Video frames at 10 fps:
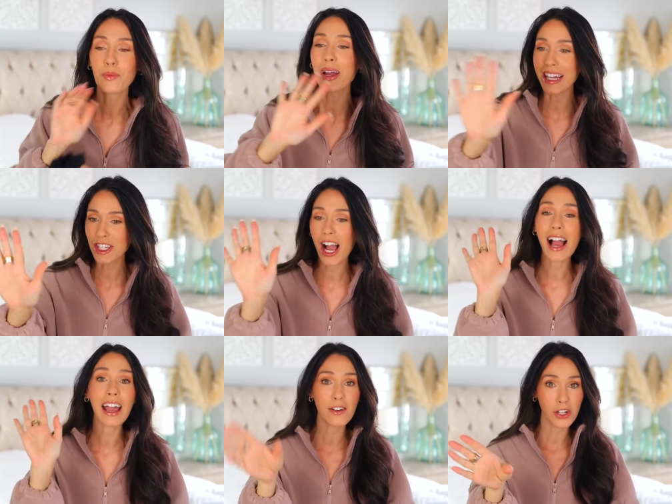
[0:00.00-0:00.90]
which I
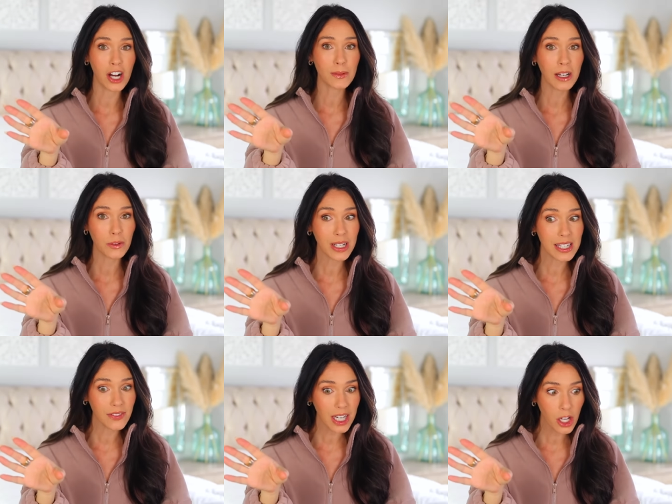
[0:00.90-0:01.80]
have talked about in
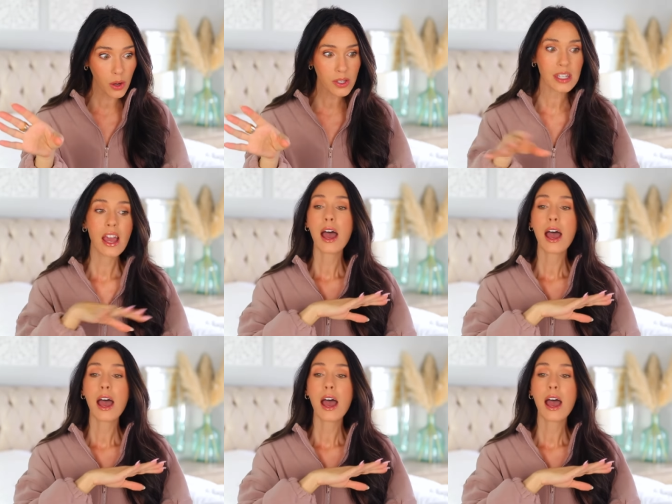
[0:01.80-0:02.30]
recent videos,